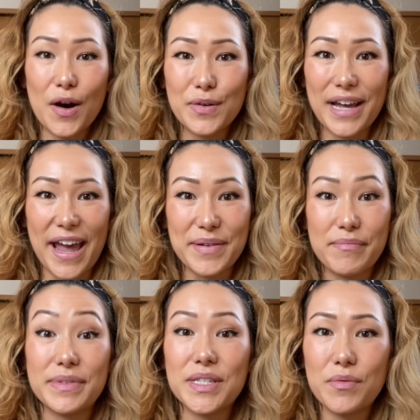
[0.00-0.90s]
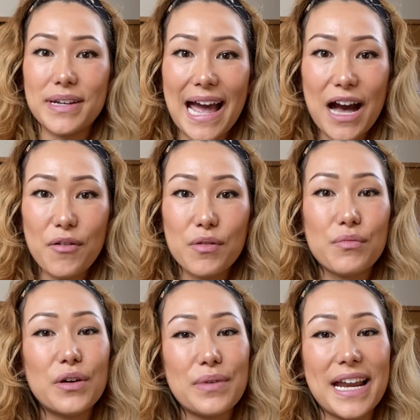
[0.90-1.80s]
Okay, so now
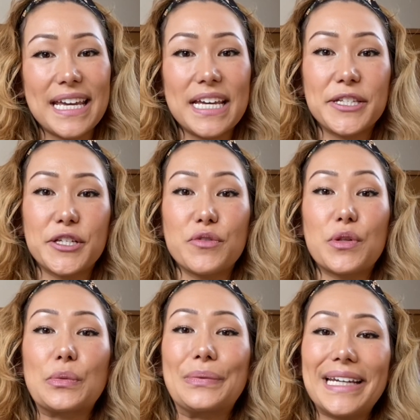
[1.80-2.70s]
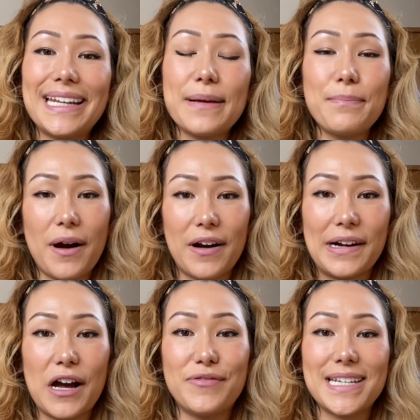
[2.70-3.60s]
we're ready to do the reading
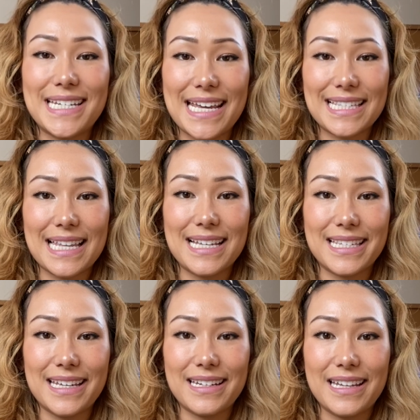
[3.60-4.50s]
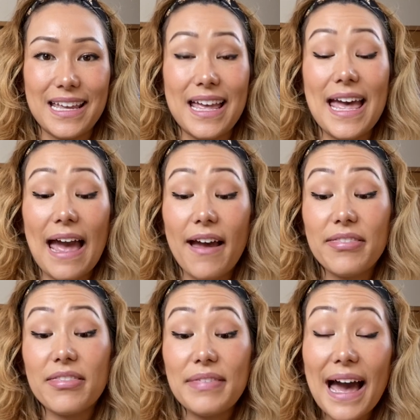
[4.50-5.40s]
part of today's lesson.
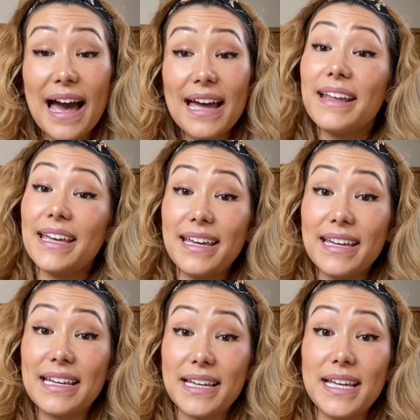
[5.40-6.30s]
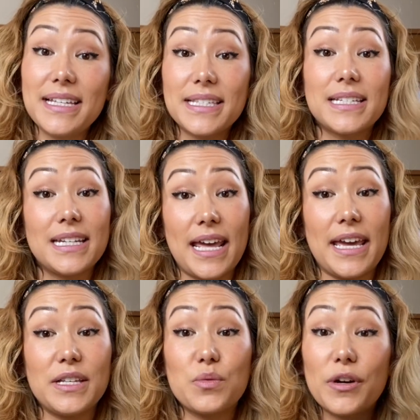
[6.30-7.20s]
And that is
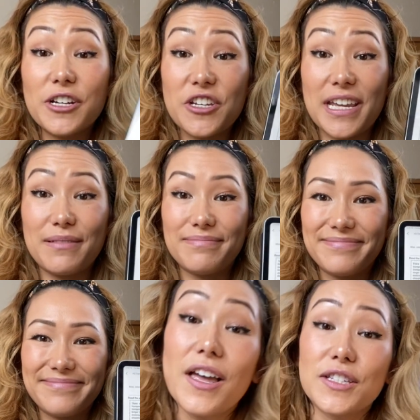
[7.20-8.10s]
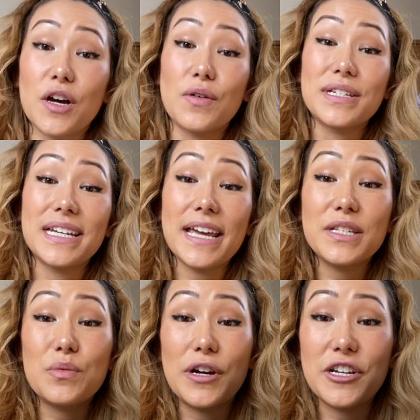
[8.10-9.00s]
today's worksheet. So
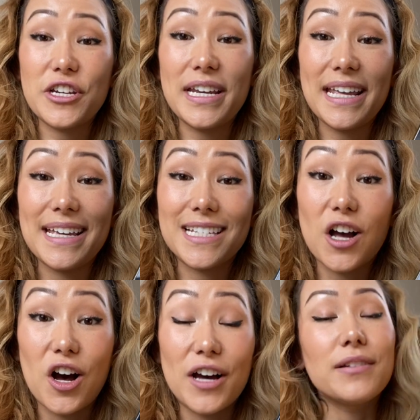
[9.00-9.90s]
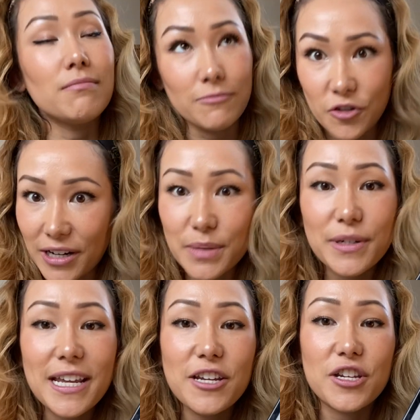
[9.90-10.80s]
today's worksheet is on
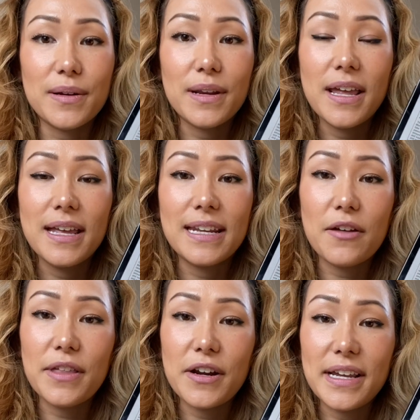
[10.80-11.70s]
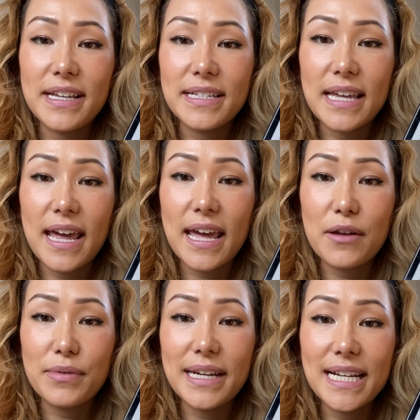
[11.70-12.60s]
transportation. Now there is
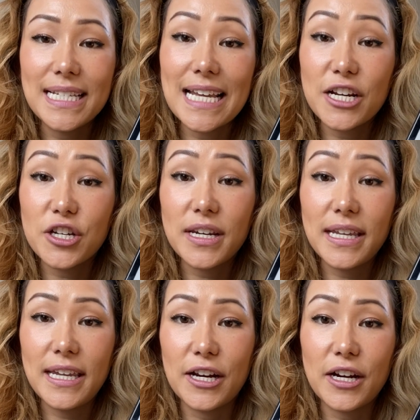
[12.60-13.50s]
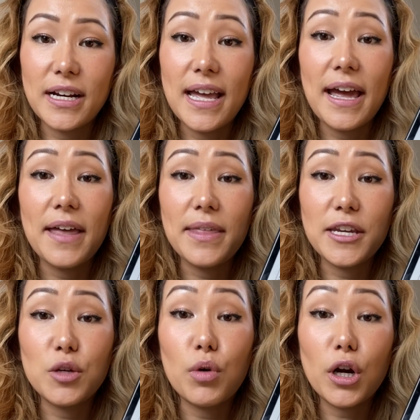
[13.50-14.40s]
a reading section here, and then
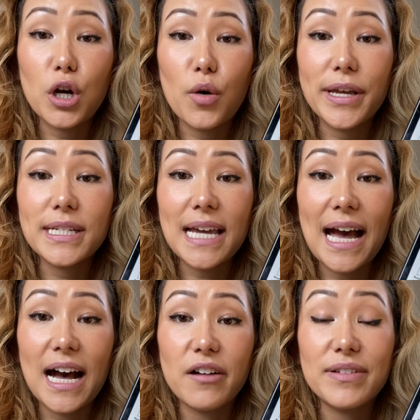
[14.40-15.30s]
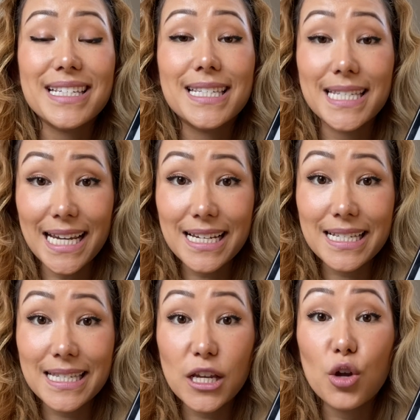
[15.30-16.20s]
you are going to have
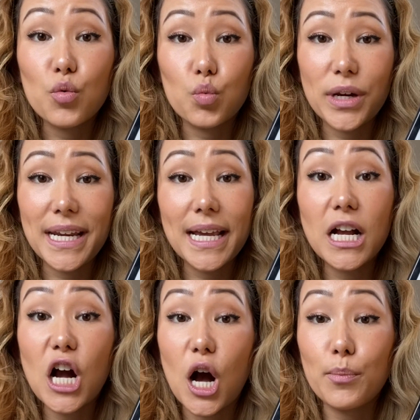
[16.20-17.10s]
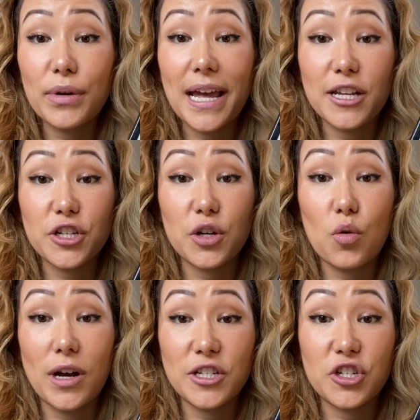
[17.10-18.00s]
6 reading comprehension
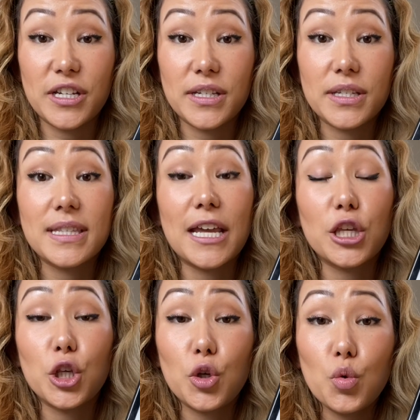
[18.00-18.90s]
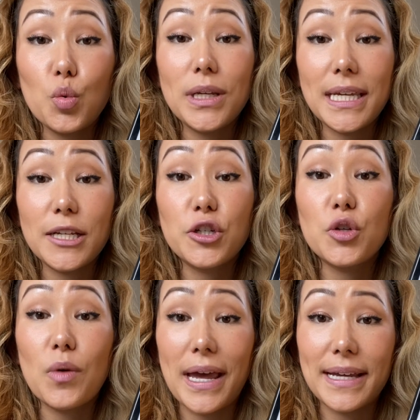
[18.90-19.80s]
questions that you need
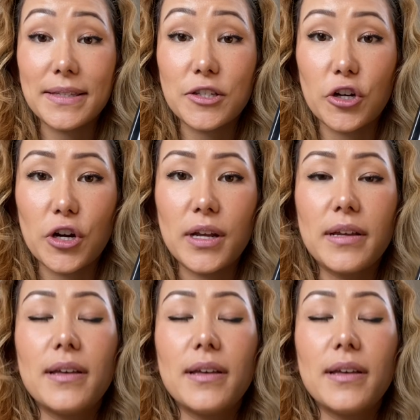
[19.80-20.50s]
to answer.